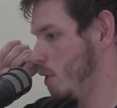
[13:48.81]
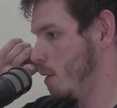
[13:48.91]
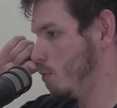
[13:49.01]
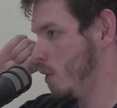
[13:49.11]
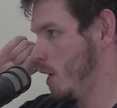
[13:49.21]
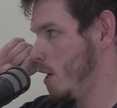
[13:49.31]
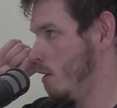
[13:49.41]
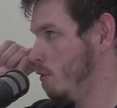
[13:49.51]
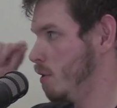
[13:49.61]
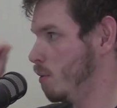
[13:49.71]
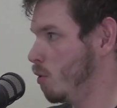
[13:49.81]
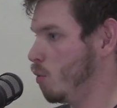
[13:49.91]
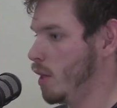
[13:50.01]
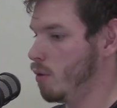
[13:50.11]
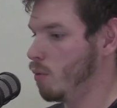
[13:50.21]
we're pretty
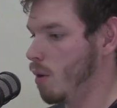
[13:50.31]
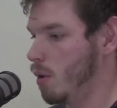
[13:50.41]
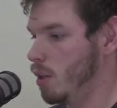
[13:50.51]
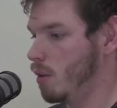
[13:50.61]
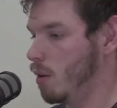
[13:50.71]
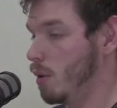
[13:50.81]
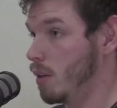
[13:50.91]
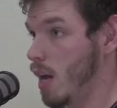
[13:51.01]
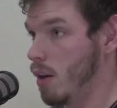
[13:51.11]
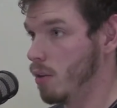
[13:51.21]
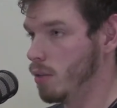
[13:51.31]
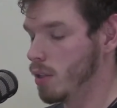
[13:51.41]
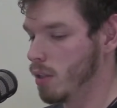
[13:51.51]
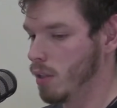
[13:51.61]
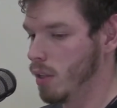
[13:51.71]
comfortable with what we're doing with
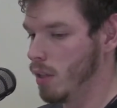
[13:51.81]
adults,